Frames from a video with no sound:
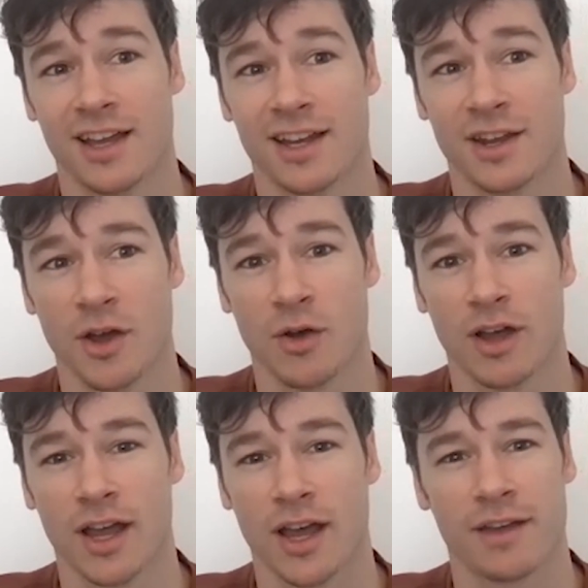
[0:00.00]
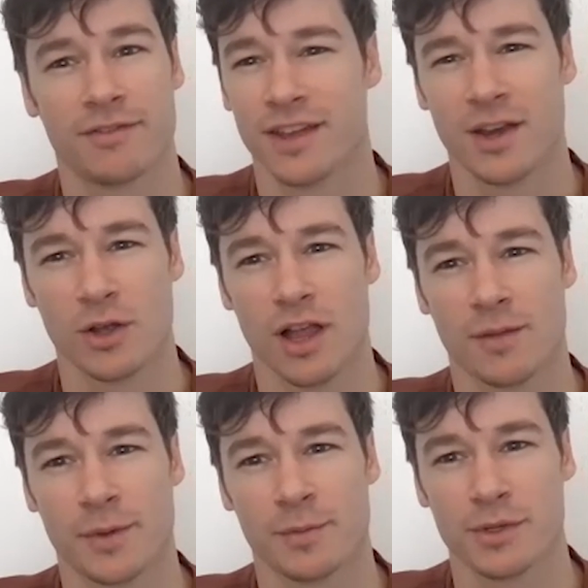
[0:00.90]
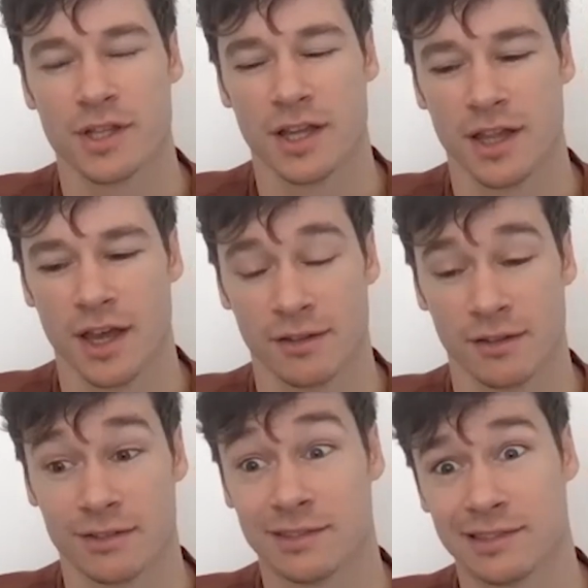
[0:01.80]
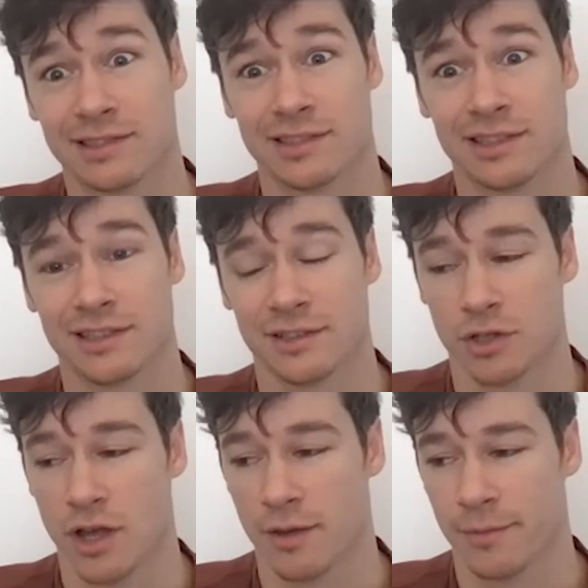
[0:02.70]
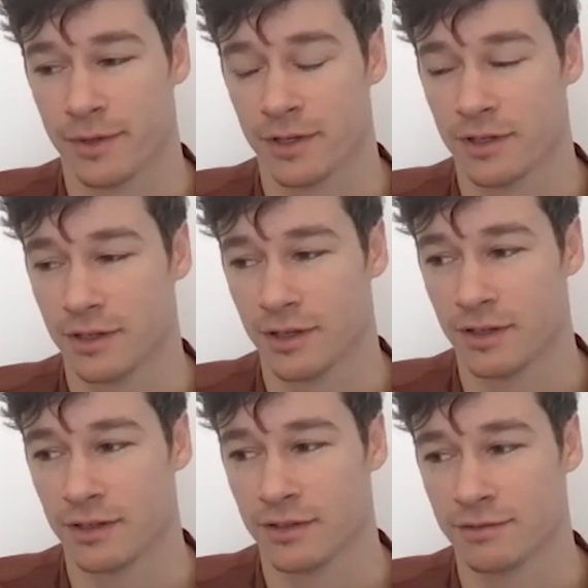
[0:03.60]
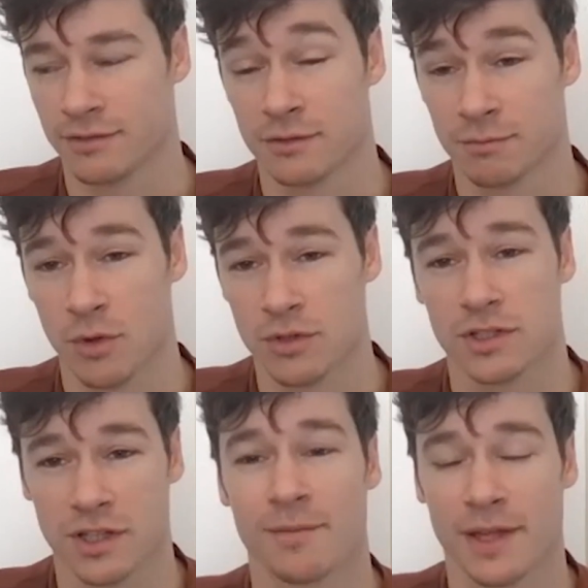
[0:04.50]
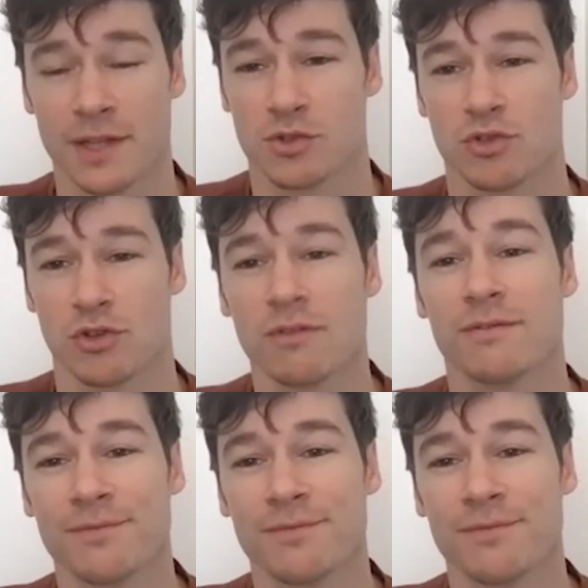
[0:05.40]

No, I hear a lot of people say that, and they're like, well, I just needed a job. And most of the time, that's true.